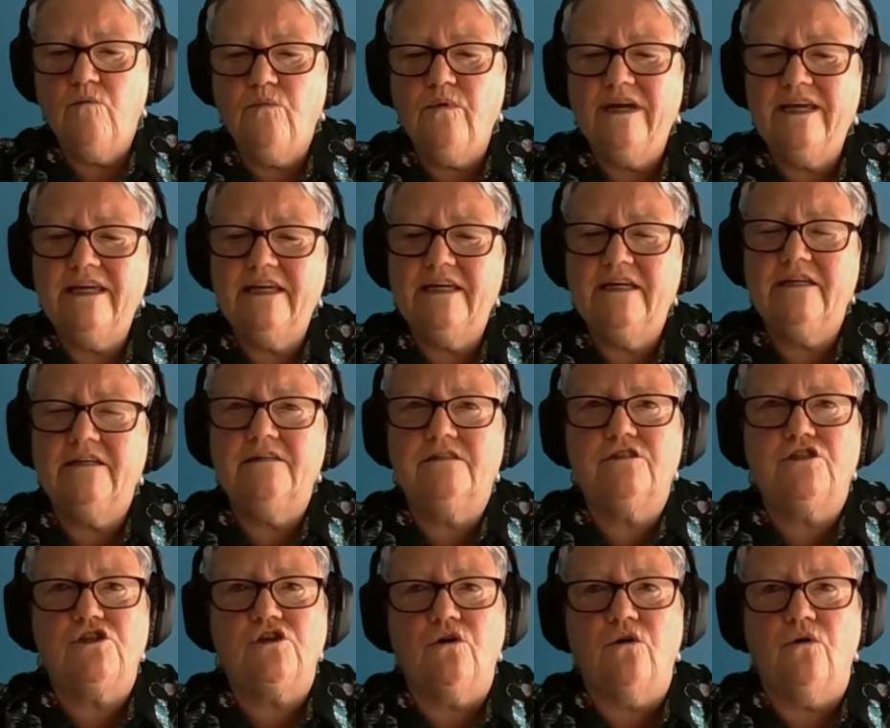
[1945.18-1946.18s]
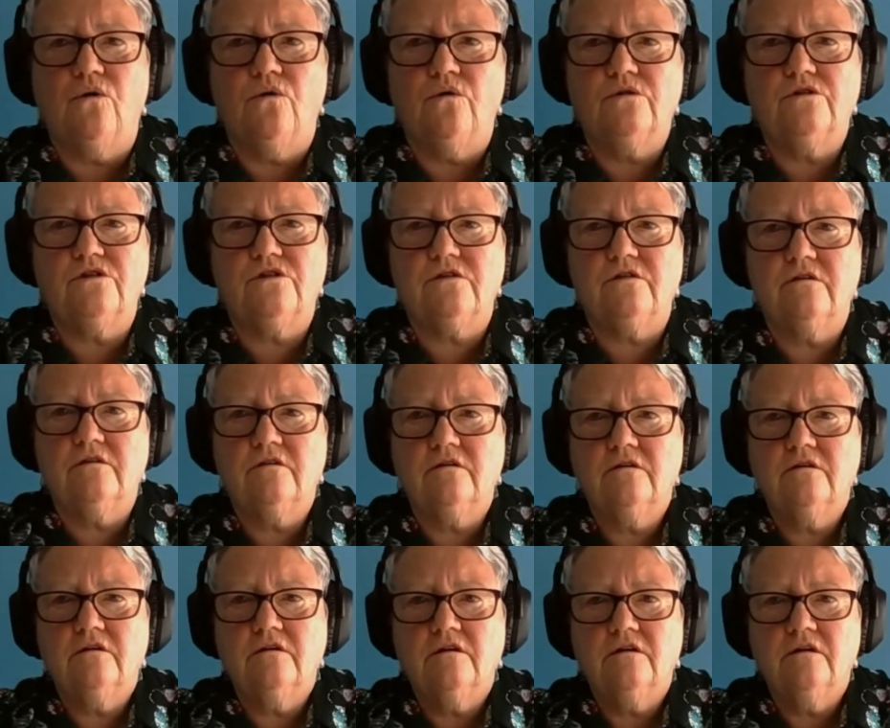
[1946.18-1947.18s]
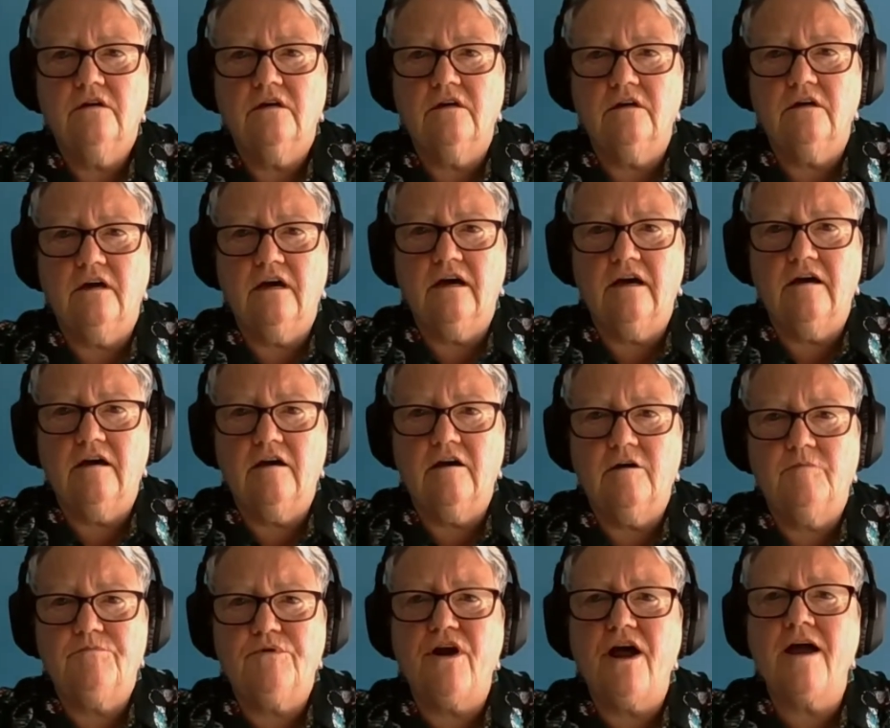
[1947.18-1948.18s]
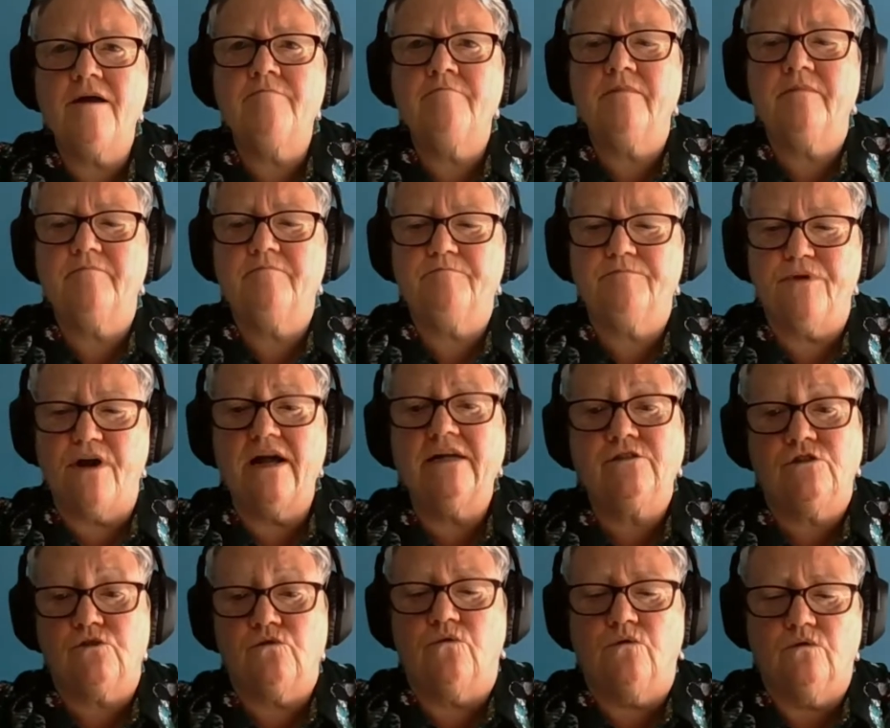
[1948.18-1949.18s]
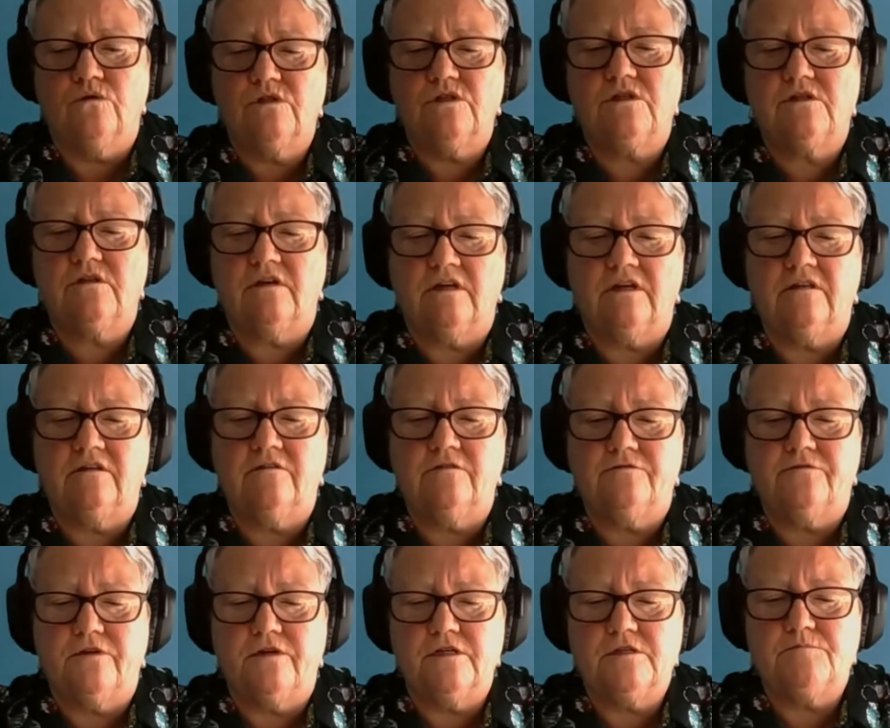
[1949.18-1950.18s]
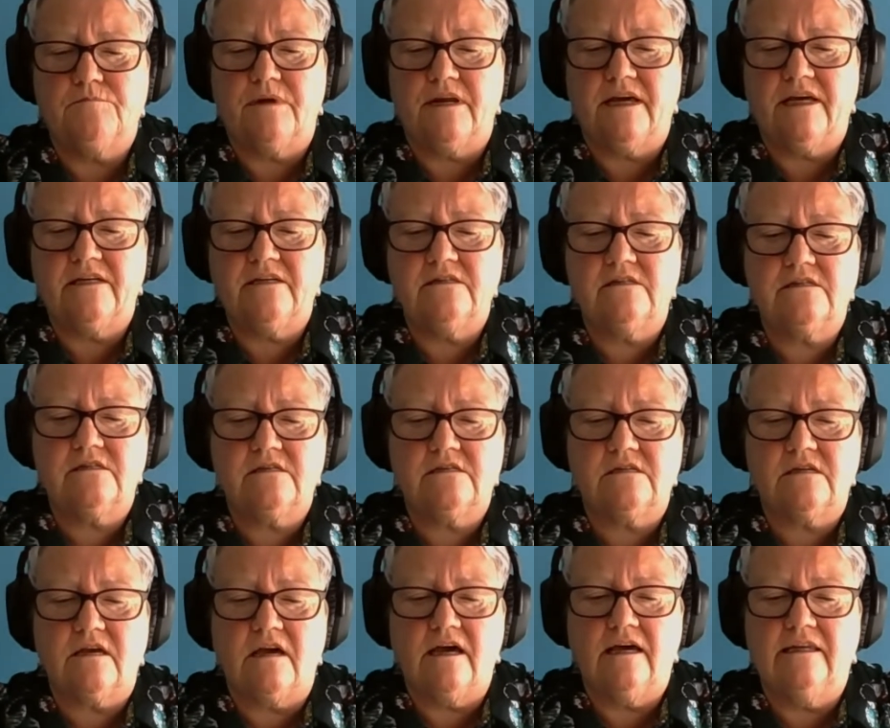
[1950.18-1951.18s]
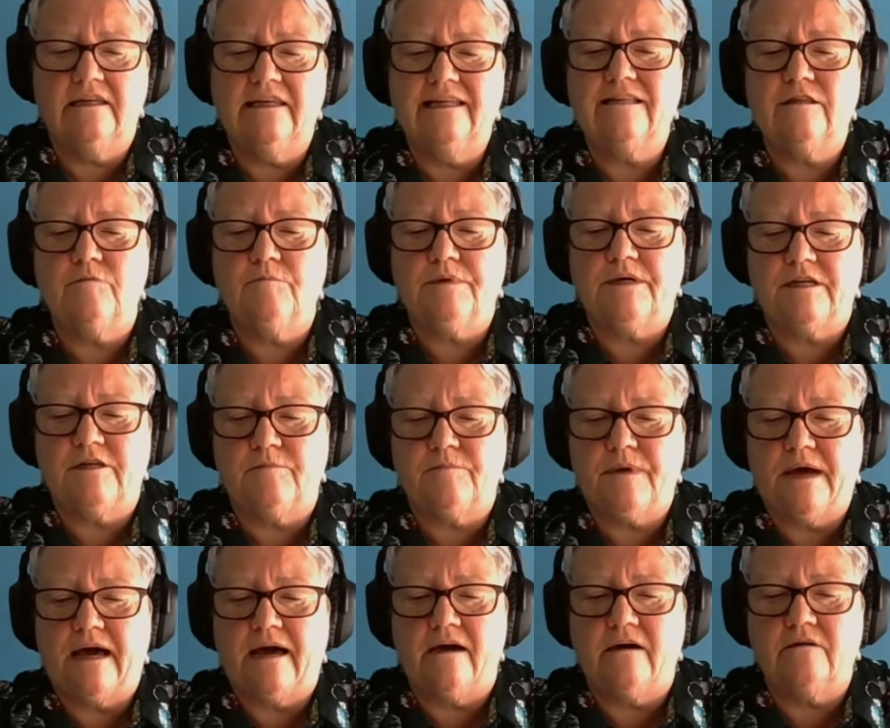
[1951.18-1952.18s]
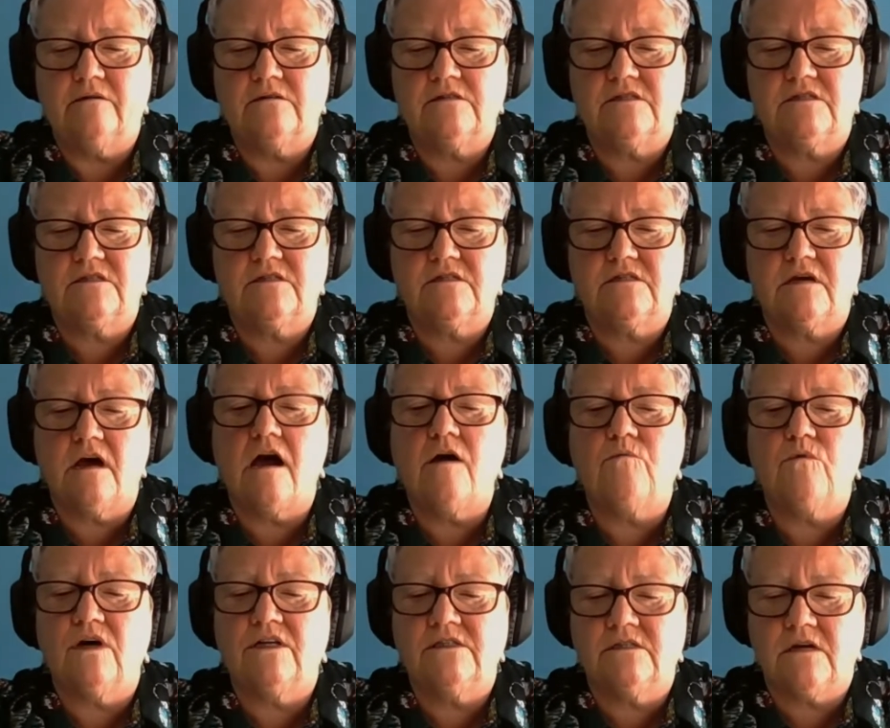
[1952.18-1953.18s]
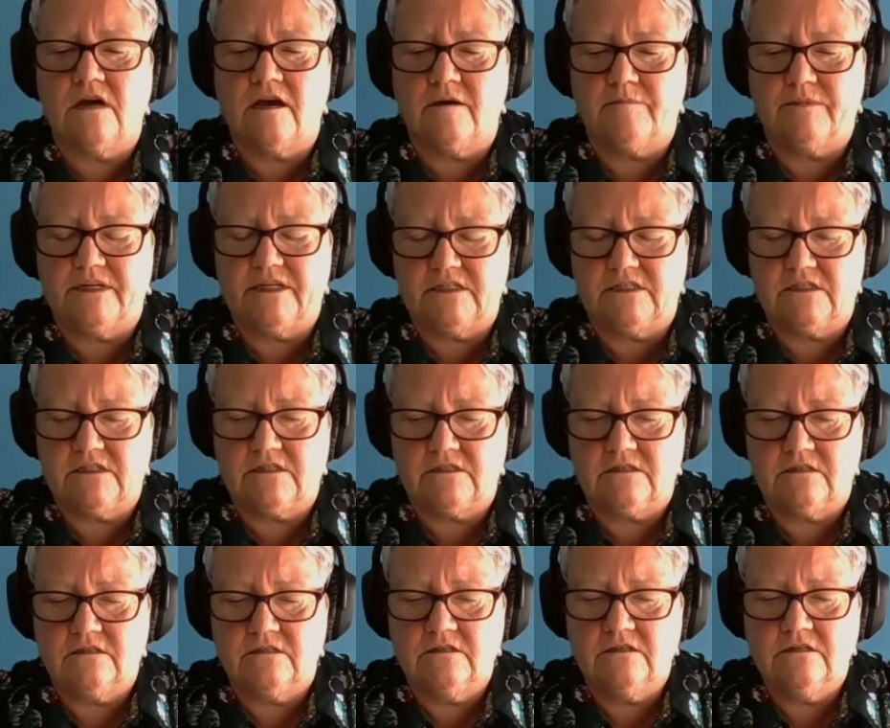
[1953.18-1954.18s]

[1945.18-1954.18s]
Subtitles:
We talked, Brian talked in the first place a little bit about type 1 diabetes.